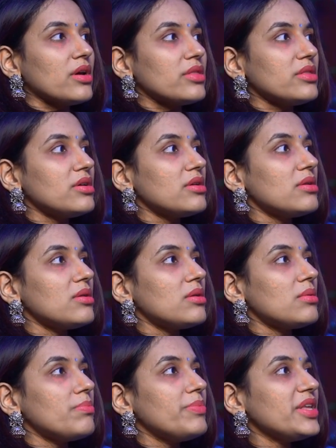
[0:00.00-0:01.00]

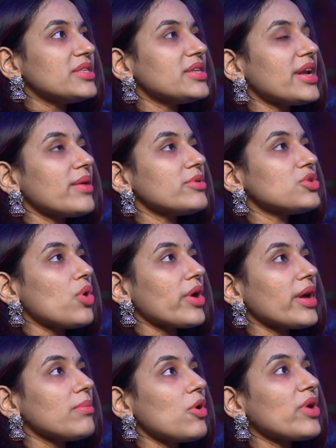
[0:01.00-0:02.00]
The beans that I was
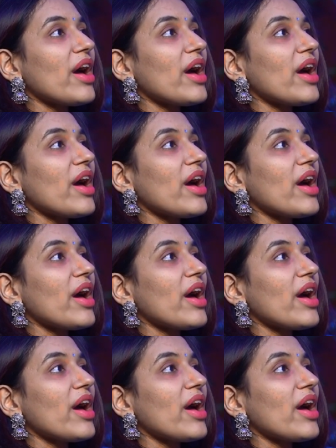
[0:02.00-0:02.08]
talking about